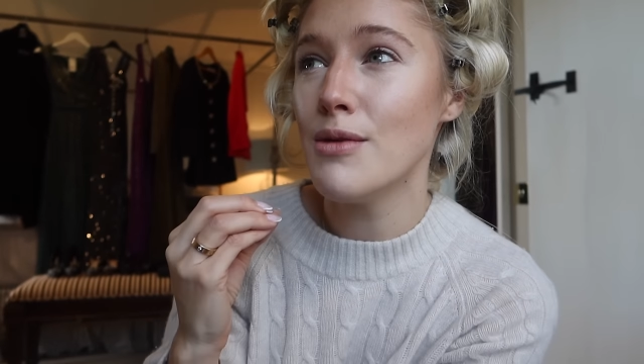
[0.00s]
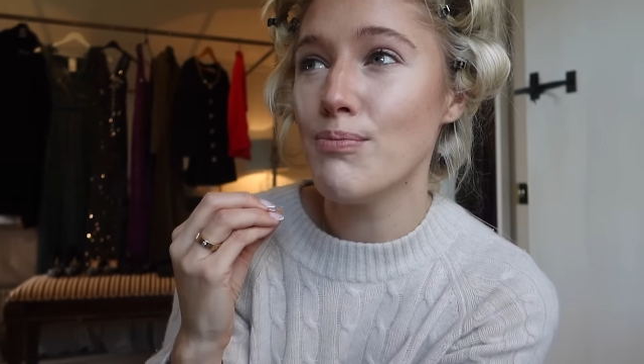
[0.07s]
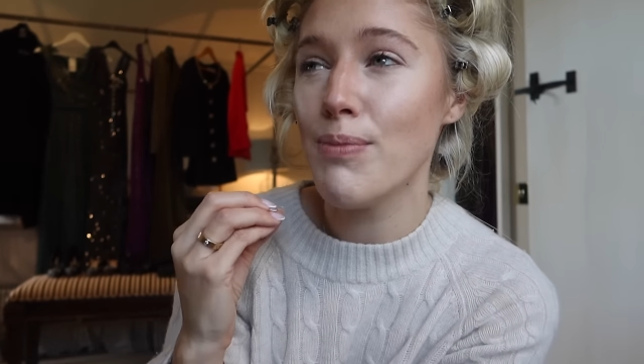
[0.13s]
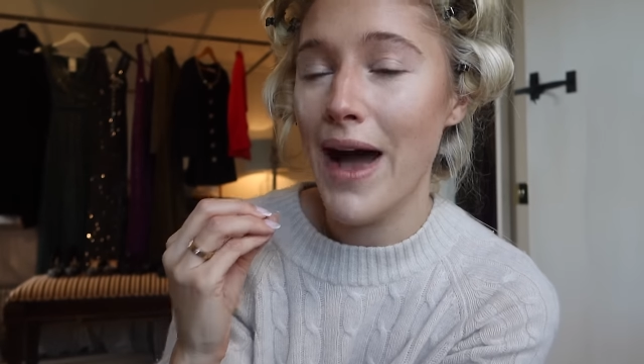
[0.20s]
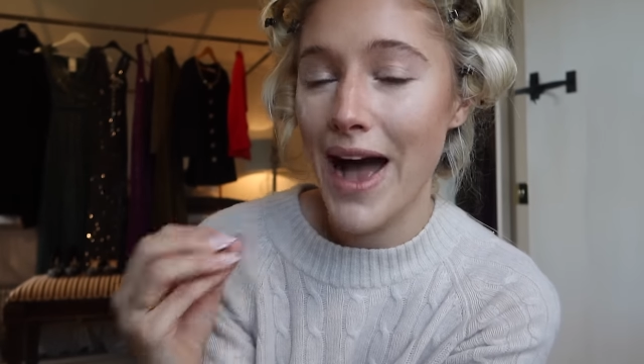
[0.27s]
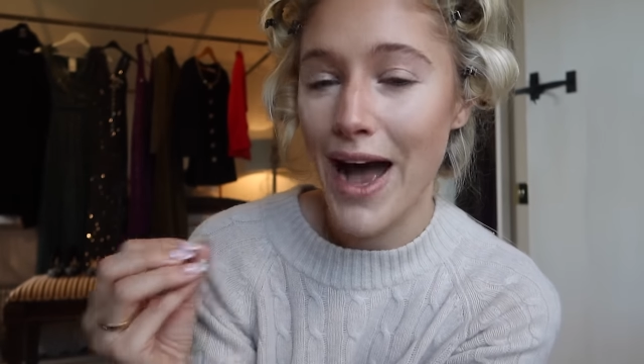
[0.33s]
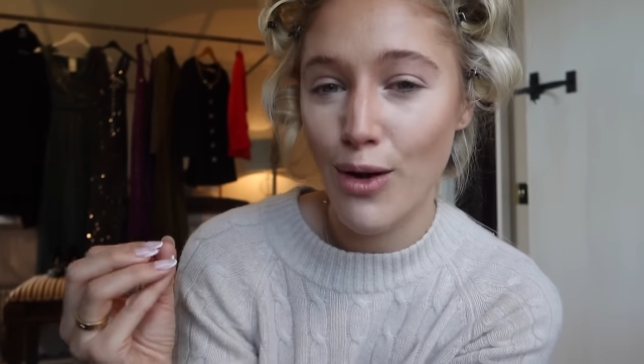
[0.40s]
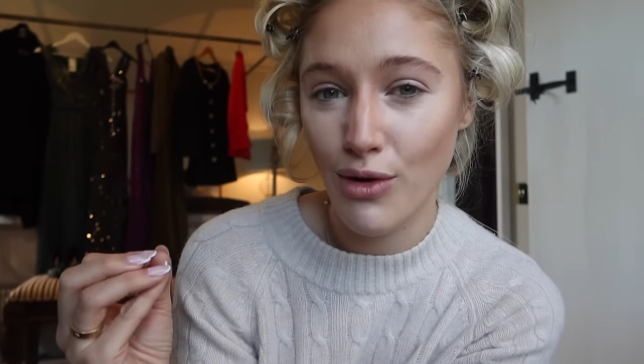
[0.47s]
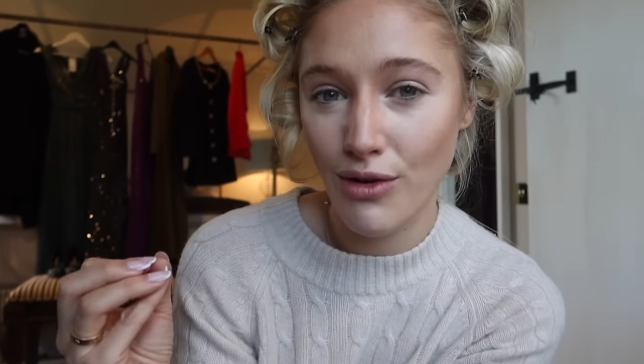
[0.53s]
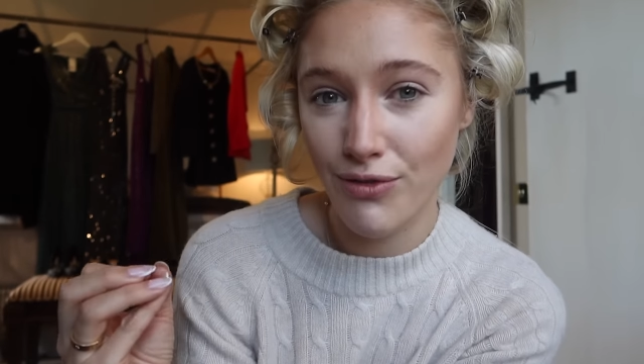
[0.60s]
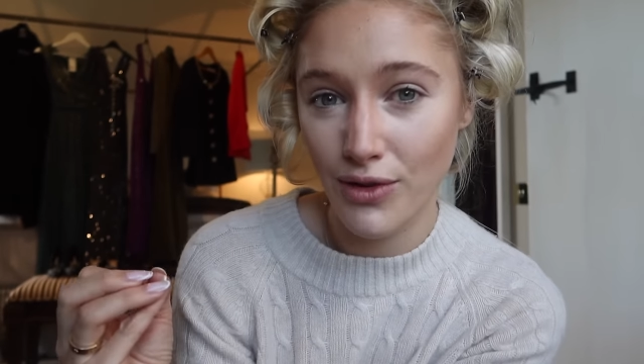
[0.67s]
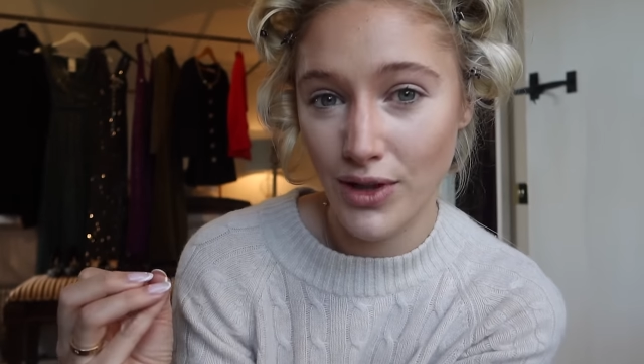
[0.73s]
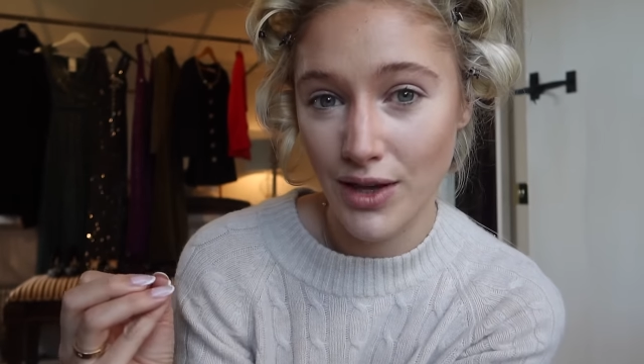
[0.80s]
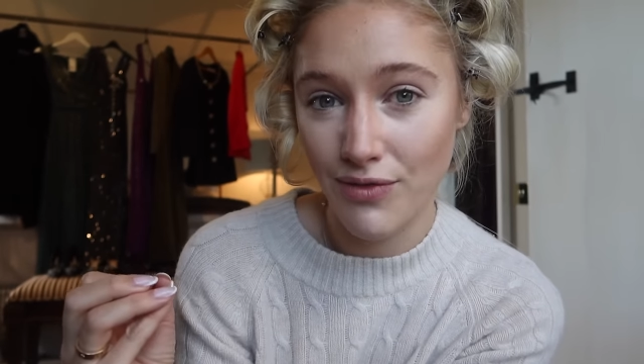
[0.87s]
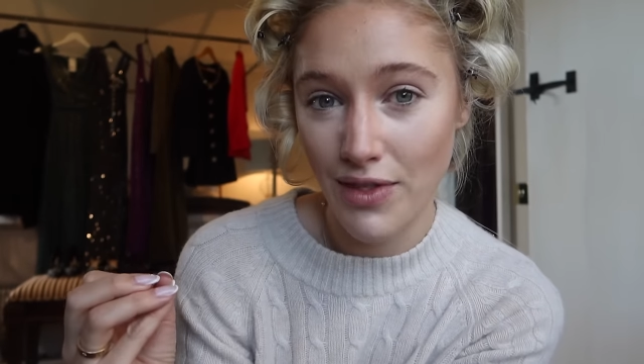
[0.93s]

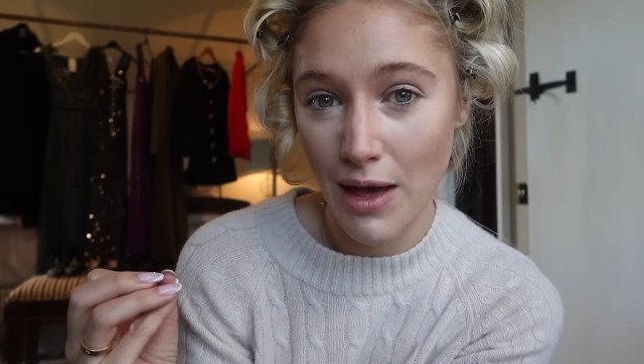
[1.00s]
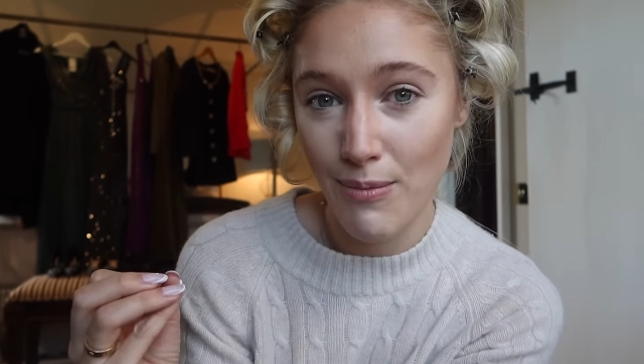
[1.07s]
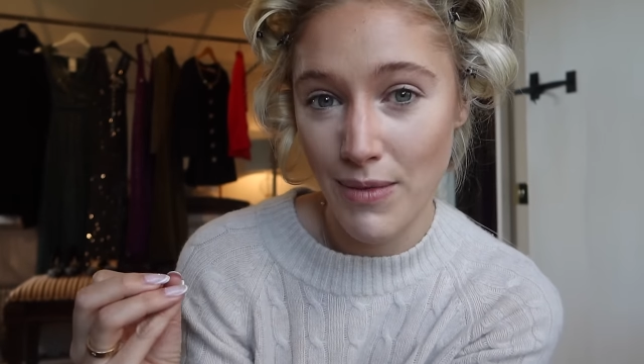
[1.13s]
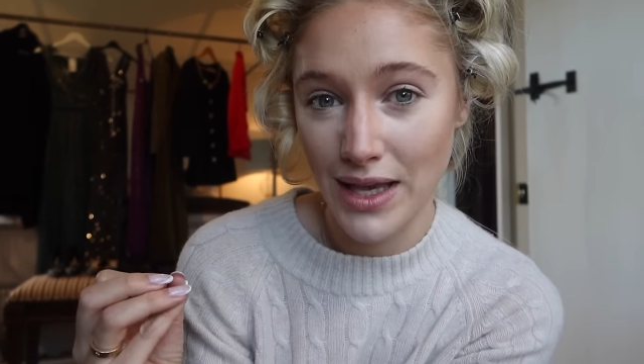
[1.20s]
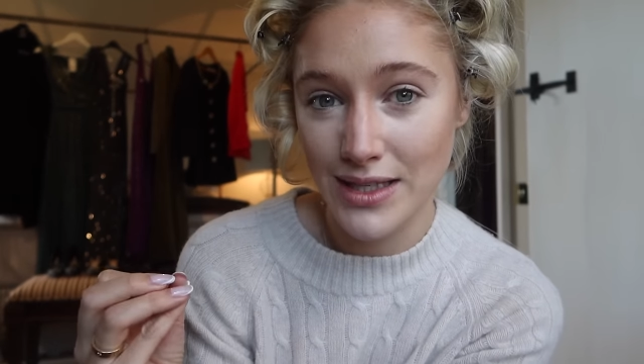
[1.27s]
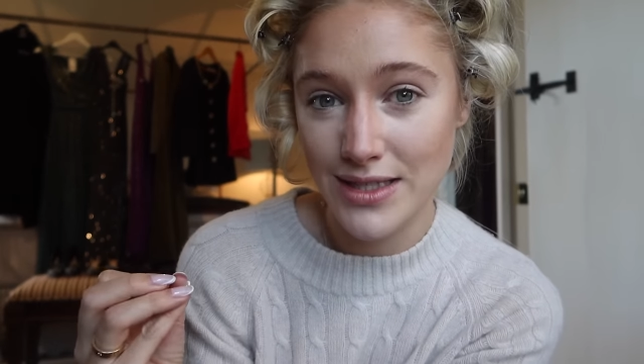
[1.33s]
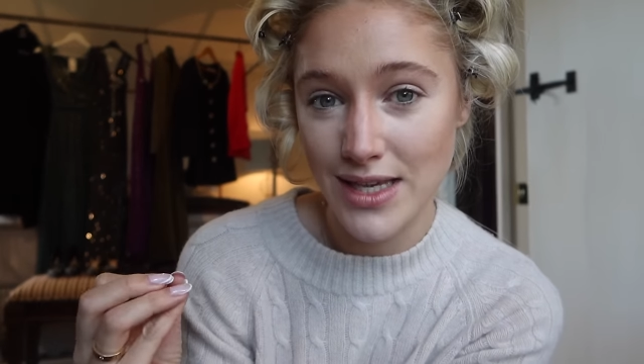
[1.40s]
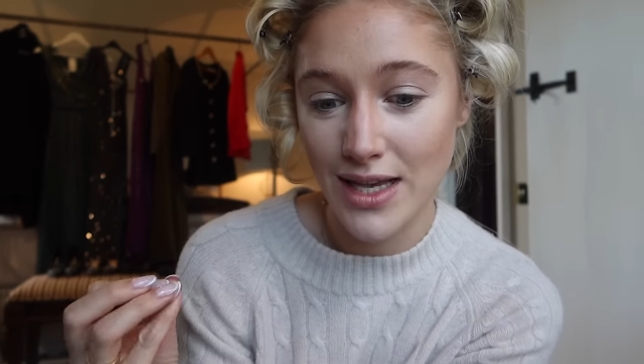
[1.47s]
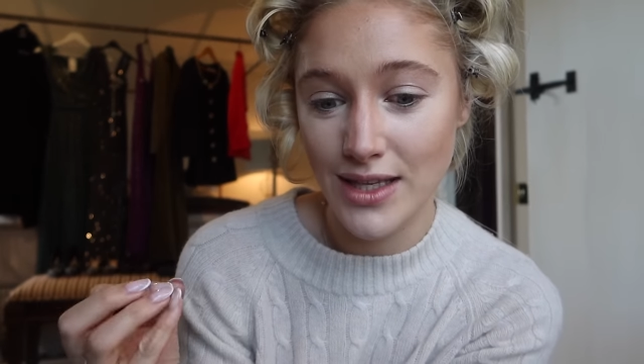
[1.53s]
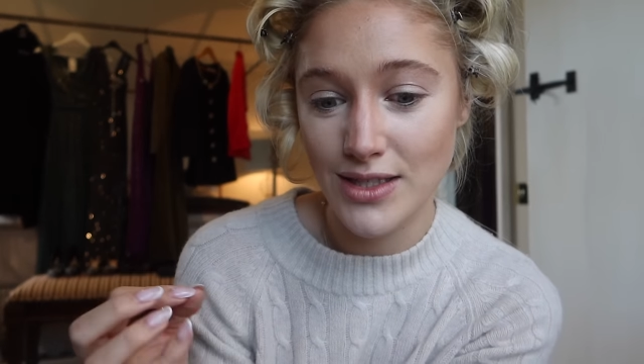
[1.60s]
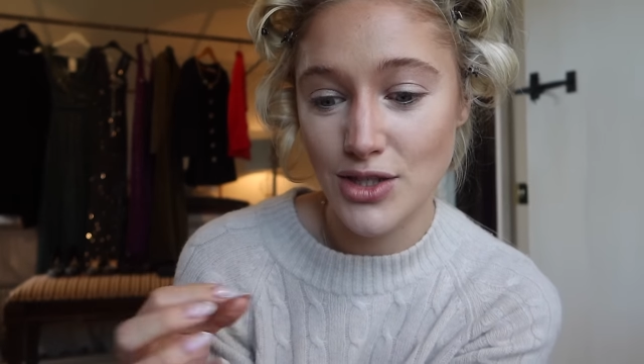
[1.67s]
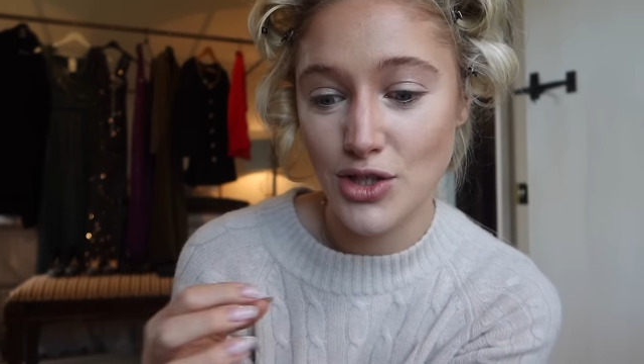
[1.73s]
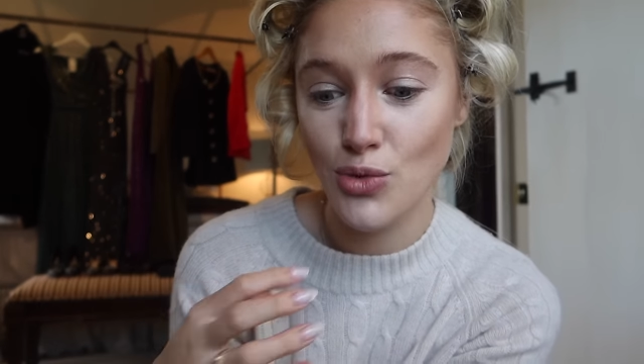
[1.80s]
powerful if that makes sense.